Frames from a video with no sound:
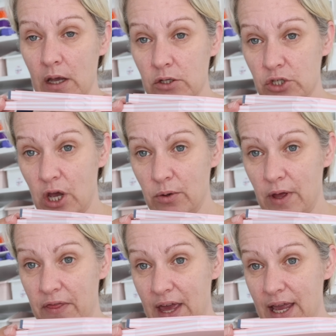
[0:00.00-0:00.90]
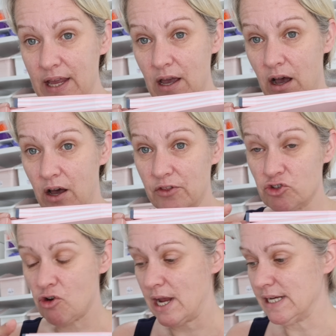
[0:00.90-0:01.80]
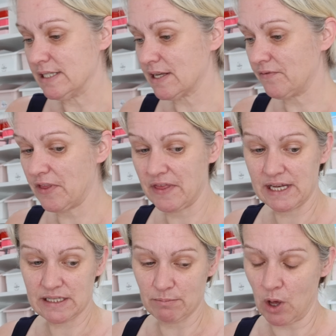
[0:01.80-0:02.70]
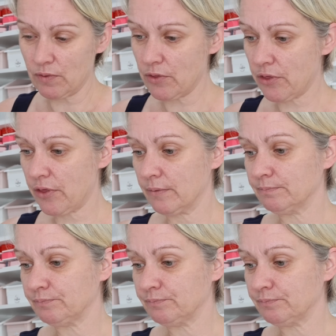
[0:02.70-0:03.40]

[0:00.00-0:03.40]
So they are the trays for this month.